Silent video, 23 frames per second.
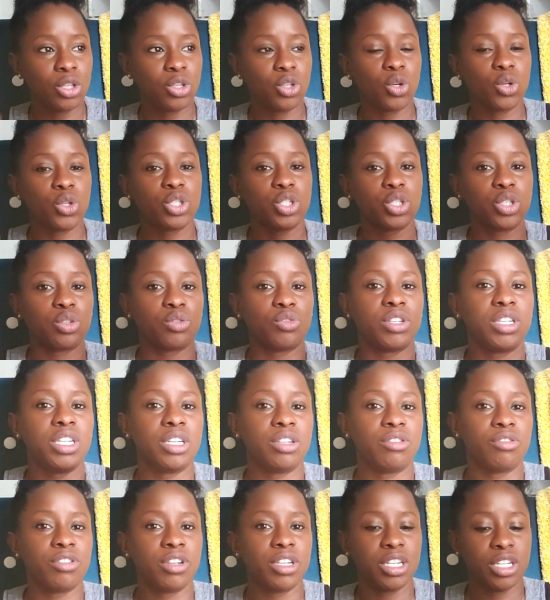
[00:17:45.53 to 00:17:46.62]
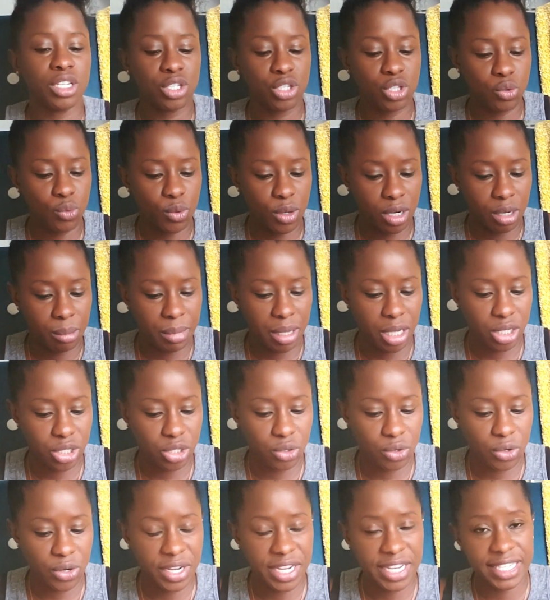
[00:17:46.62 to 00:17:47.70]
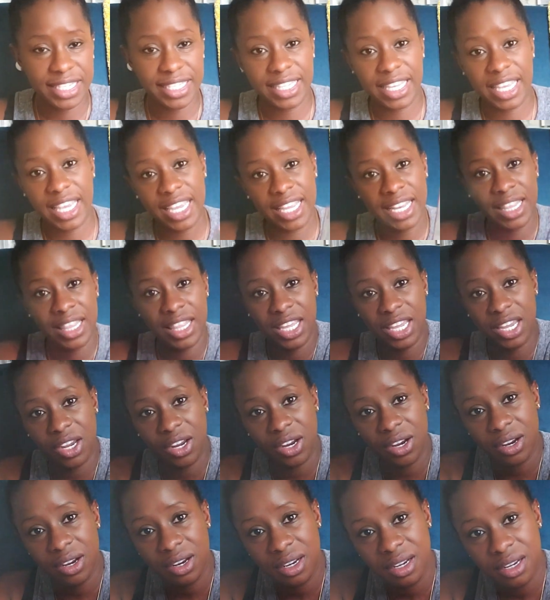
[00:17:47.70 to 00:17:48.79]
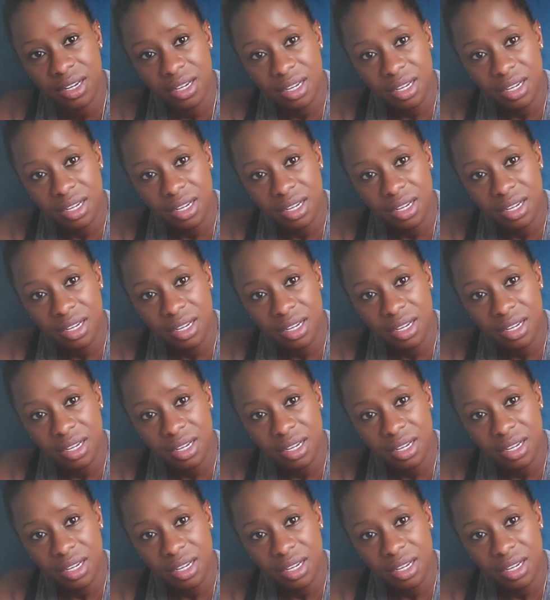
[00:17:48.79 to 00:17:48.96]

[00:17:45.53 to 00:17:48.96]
Those 3 ingredients, you want to make sure it's in there.